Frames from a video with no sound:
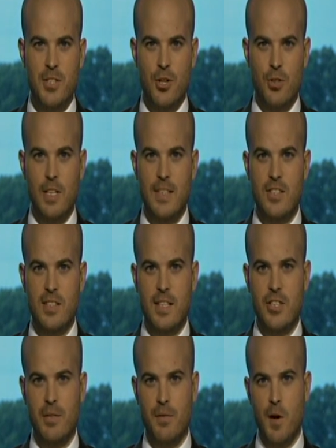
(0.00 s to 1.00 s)
your
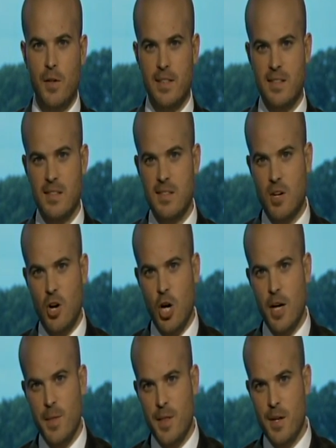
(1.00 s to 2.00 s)
legislation focuses
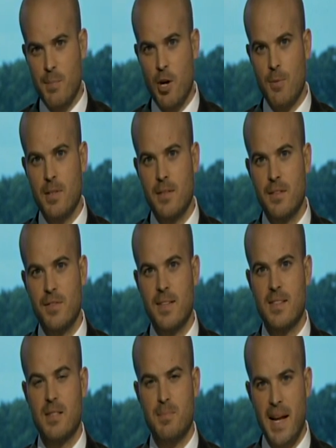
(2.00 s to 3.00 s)
on the Department of
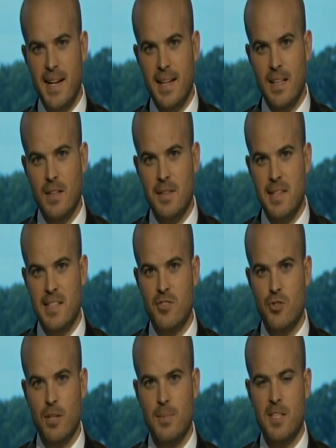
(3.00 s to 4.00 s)
Defense spending on these
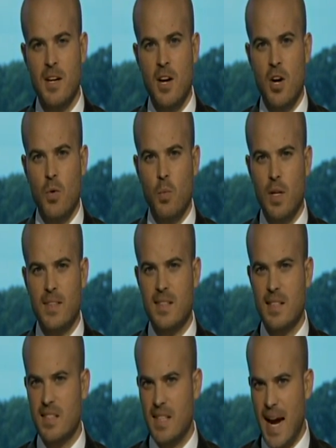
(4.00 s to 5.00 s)
trips. What's
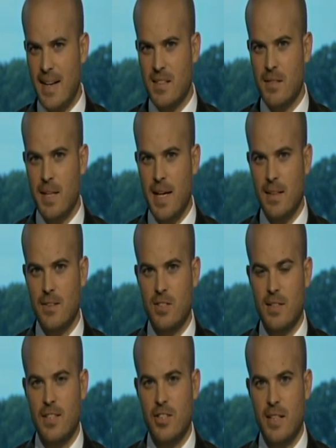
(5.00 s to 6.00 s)
the status of that
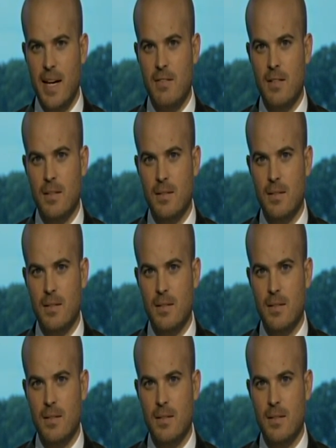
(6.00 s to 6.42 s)
legislation now?